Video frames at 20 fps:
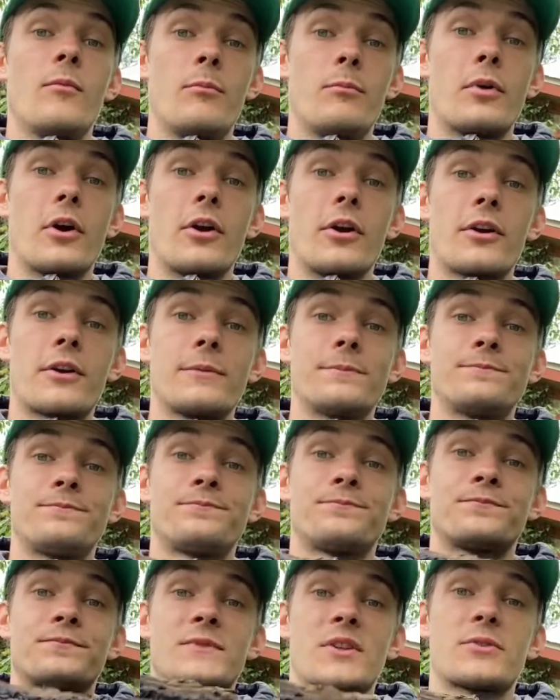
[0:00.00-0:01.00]
Bark.
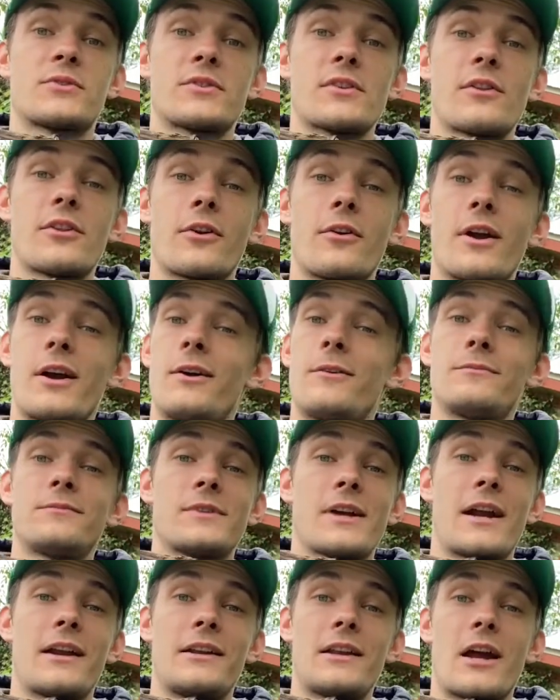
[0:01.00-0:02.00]
This is on the ground.
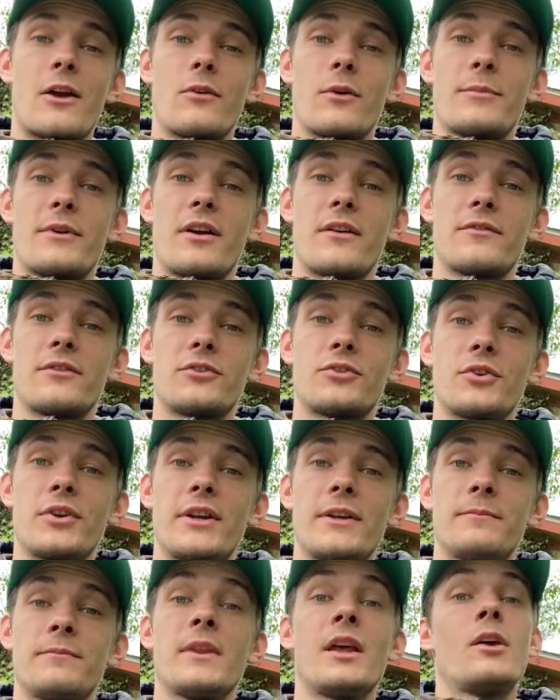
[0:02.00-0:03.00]
I did not rip it off the tree.